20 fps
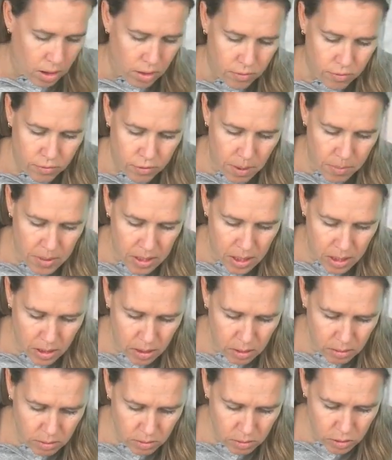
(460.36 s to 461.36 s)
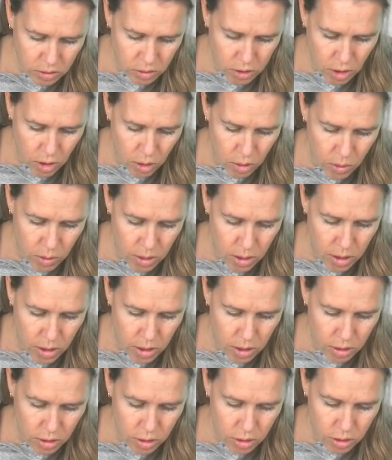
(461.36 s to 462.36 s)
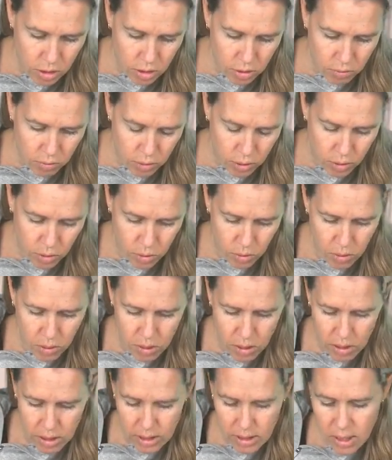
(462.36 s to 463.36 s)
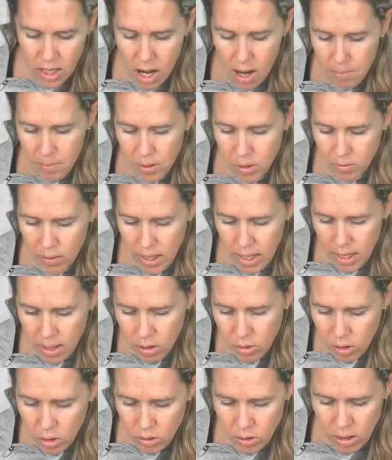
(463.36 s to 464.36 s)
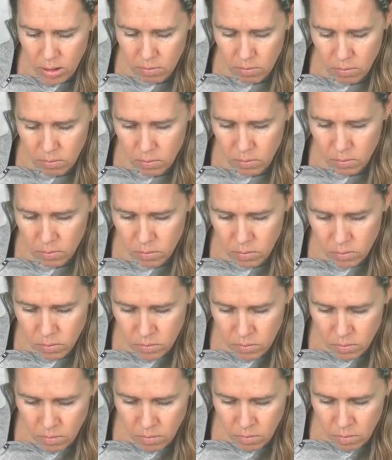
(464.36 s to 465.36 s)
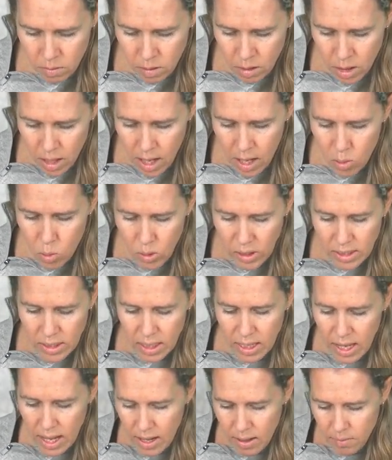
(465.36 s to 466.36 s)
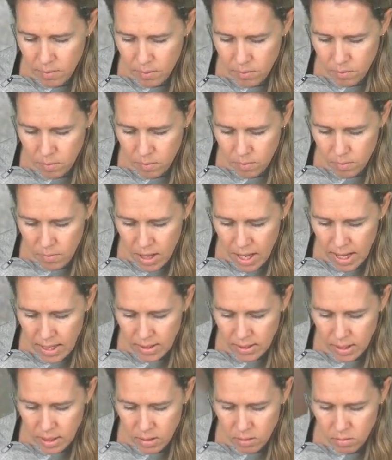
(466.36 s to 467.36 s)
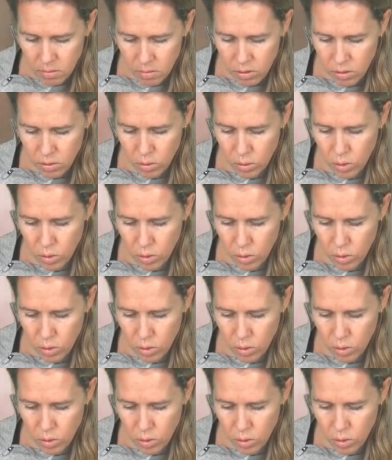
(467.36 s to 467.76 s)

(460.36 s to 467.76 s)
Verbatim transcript: From here, so through the top of the right angle unit, and once again, exit through